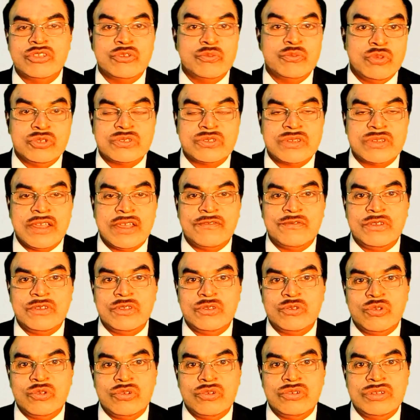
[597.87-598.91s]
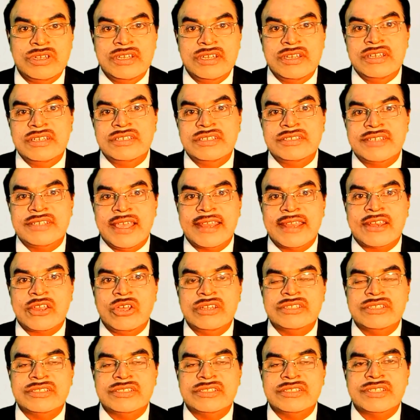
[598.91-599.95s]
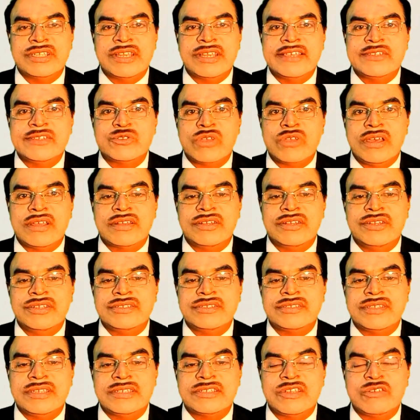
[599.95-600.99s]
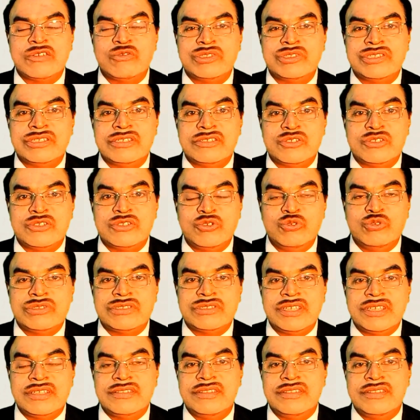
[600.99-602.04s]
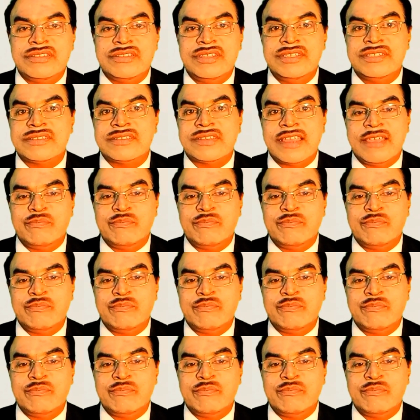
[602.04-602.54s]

Most of you know ShareCon is a nice organization which is using this type